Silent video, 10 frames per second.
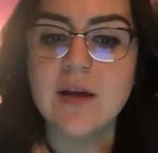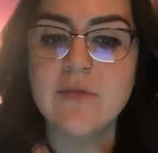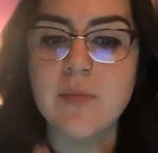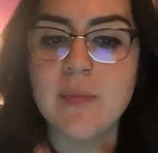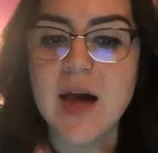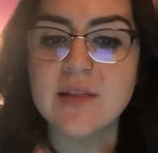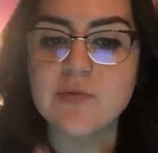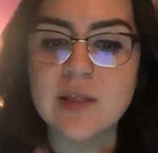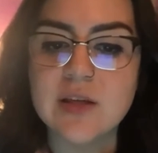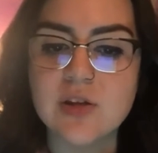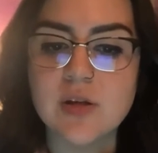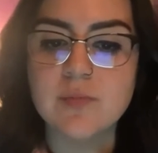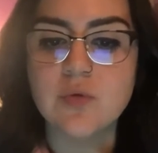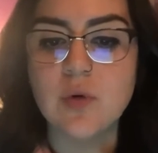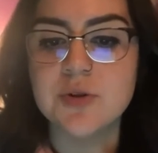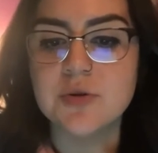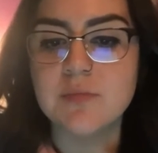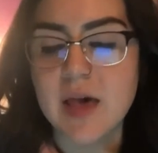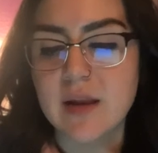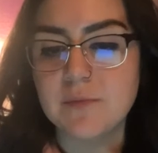of a man's relationship to other
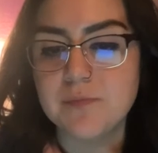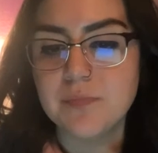men?